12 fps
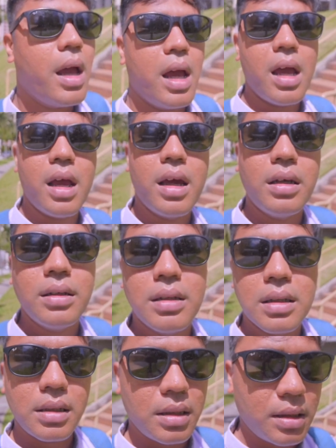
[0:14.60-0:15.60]

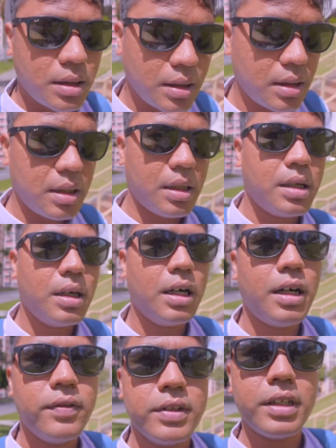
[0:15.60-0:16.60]
and
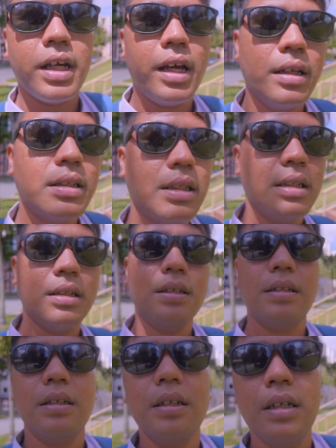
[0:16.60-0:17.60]
after that
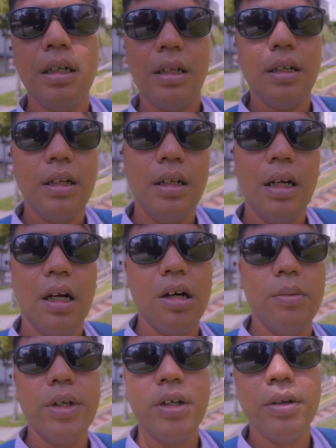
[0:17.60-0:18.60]

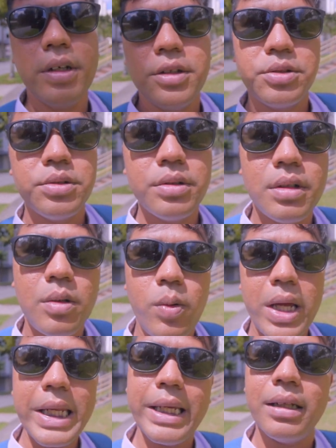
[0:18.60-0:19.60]
I'll be going to a
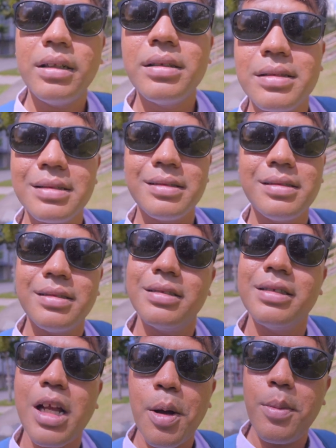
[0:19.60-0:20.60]
wedding,
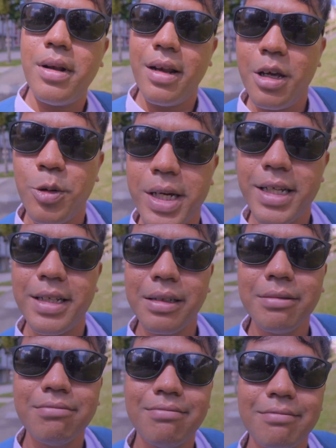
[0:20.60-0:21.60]
a Malay wedding.
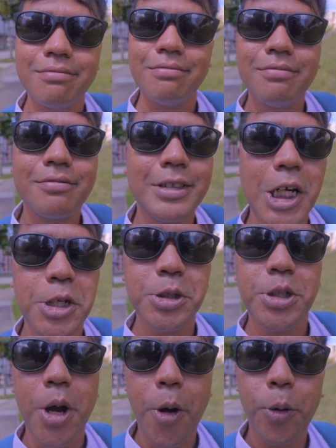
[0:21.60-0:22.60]
So